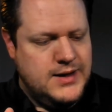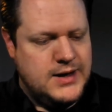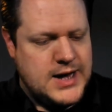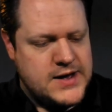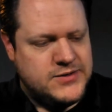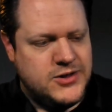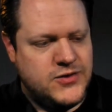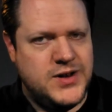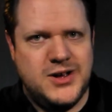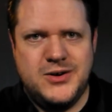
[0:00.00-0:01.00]
After this
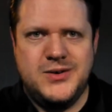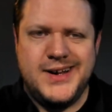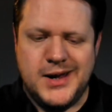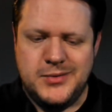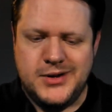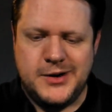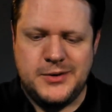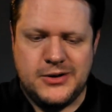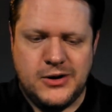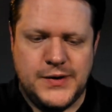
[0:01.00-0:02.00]
video, I am done
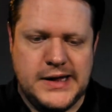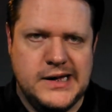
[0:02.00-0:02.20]
with all the